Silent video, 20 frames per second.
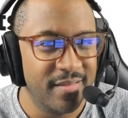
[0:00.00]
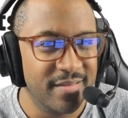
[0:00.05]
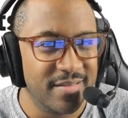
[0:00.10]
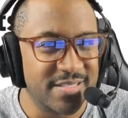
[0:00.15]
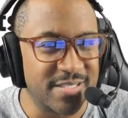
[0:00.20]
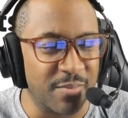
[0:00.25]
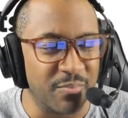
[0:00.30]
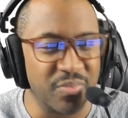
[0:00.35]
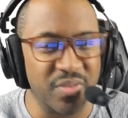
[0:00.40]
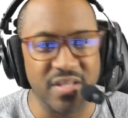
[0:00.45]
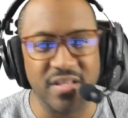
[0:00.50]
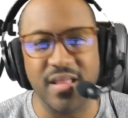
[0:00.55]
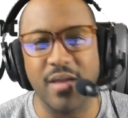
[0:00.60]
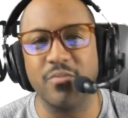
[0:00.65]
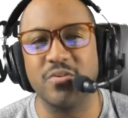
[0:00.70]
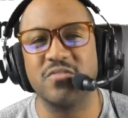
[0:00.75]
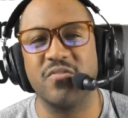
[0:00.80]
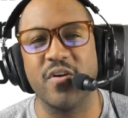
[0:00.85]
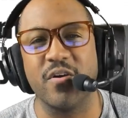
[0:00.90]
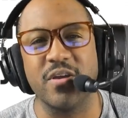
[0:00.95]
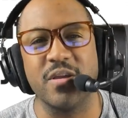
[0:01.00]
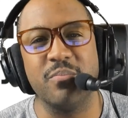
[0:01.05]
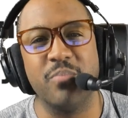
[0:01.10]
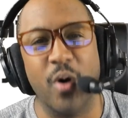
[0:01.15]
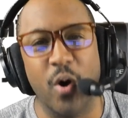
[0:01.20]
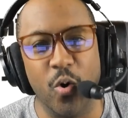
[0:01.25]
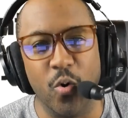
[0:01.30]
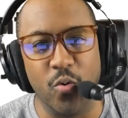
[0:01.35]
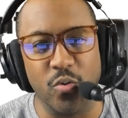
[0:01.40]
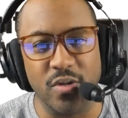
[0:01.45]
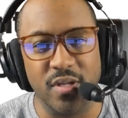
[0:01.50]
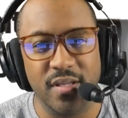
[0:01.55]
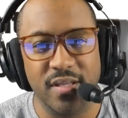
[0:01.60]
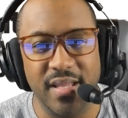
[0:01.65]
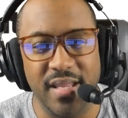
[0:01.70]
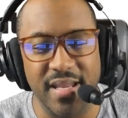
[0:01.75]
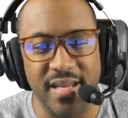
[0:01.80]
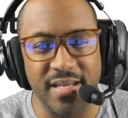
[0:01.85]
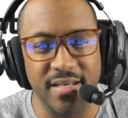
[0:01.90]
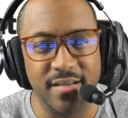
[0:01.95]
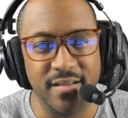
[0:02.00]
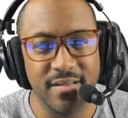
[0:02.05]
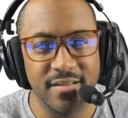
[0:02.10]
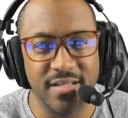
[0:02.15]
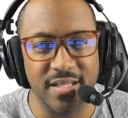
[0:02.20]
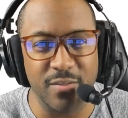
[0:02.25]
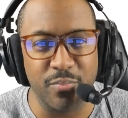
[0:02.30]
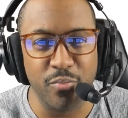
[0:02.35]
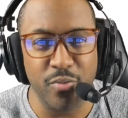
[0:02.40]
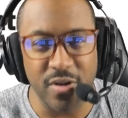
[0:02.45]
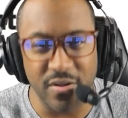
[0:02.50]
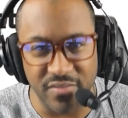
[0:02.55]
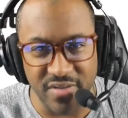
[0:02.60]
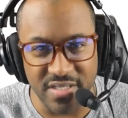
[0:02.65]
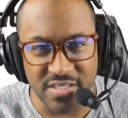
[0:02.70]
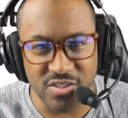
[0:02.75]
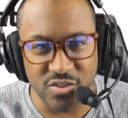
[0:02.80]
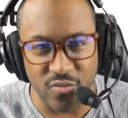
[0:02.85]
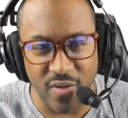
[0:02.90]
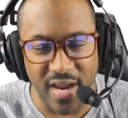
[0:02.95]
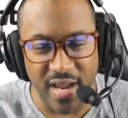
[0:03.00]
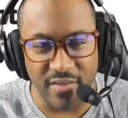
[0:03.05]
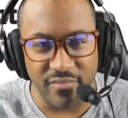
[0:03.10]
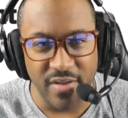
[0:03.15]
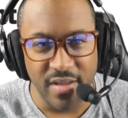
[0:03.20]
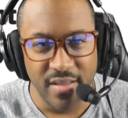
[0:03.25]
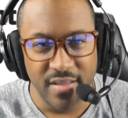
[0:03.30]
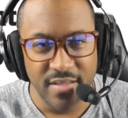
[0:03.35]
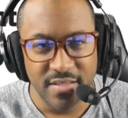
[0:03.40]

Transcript: something that was very bold in the previous draft.